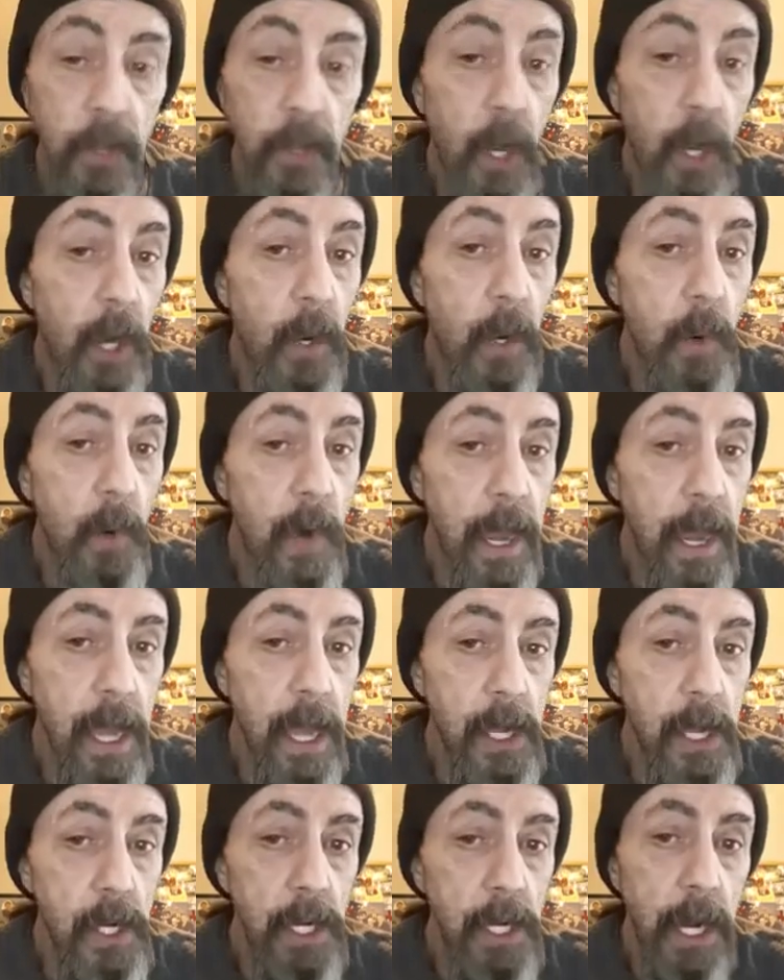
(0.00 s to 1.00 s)
on a
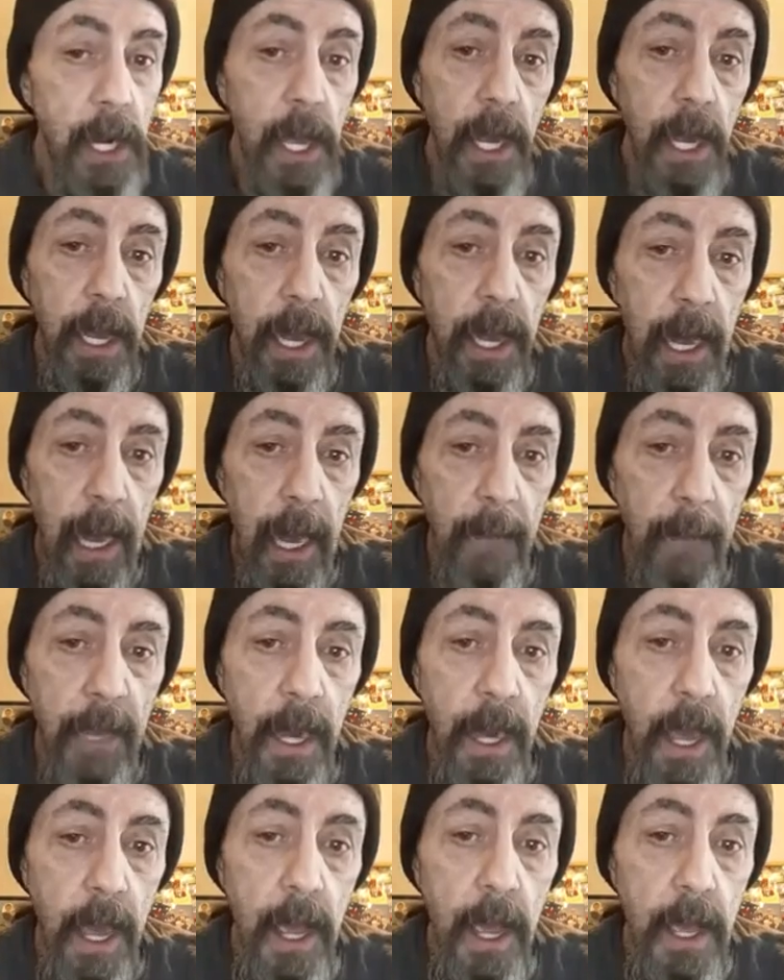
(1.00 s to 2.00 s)
regular and
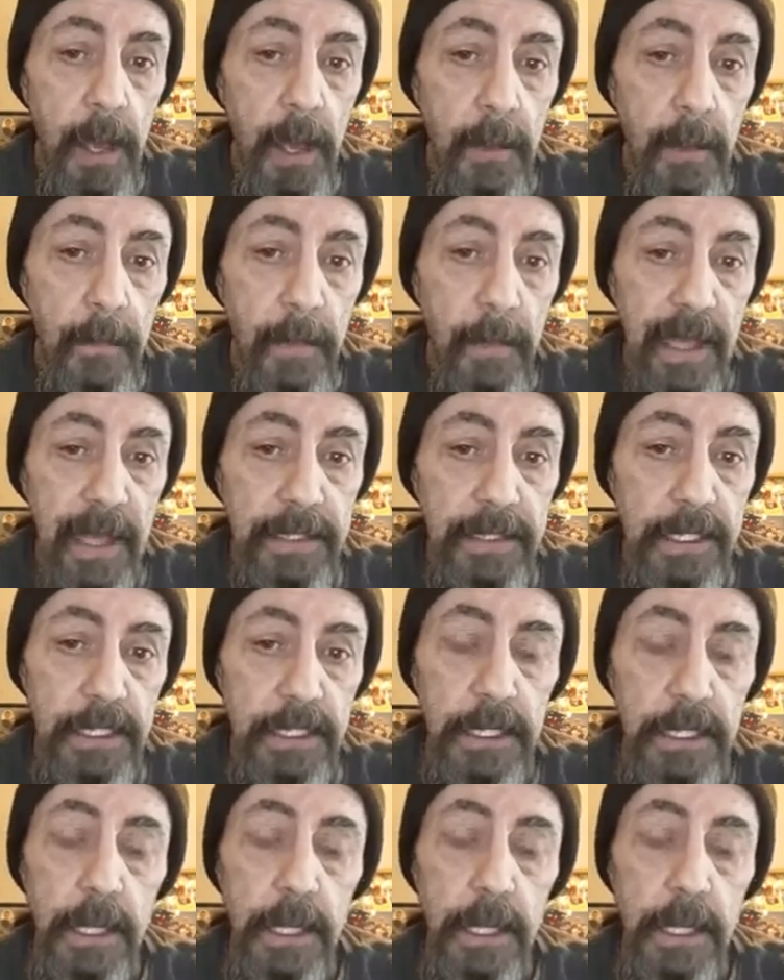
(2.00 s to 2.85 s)
common basis.